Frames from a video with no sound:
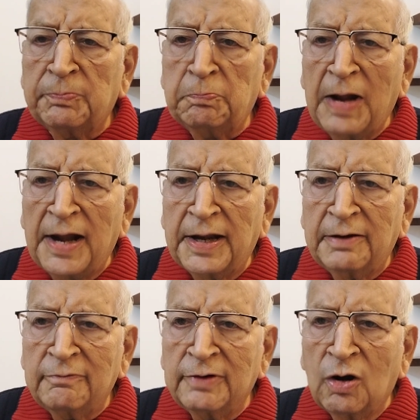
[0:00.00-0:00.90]

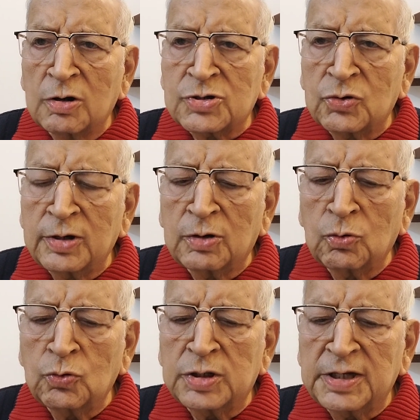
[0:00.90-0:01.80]
planning will also
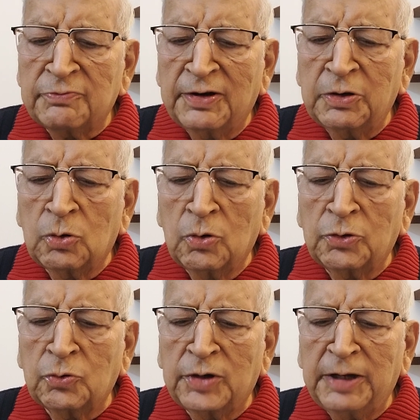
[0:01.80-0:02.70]
include, when you go
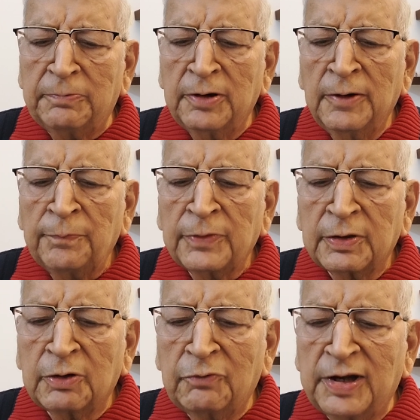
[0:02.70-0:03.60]
into deep,
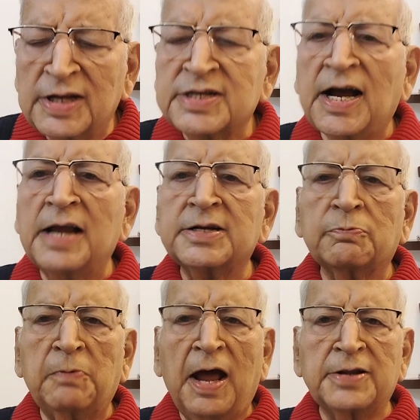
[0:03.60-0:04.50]
the various kinds
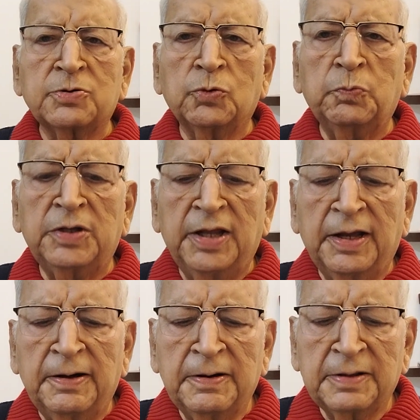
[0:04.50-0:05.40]
of plans could be there.